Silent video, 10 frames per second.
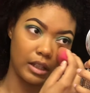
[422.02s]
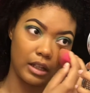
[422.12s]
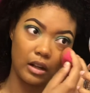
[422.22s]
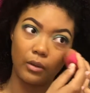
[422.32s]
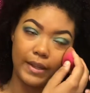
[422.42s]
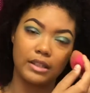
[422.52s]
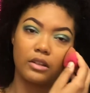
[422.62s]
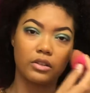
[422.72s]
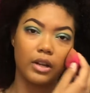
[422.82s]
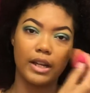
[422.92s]
it always
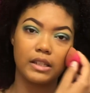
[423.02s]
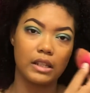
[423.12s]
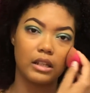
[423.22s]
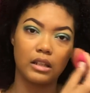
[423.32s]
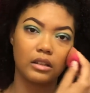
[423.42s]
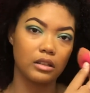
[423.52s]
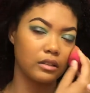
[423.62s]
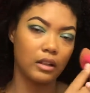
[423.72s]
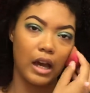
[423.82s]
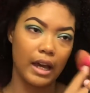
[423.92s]
looks crazy.
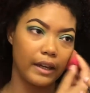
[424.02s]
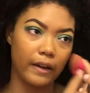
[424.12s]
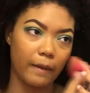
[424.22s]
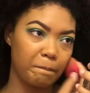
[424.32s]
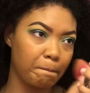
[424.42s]
Like,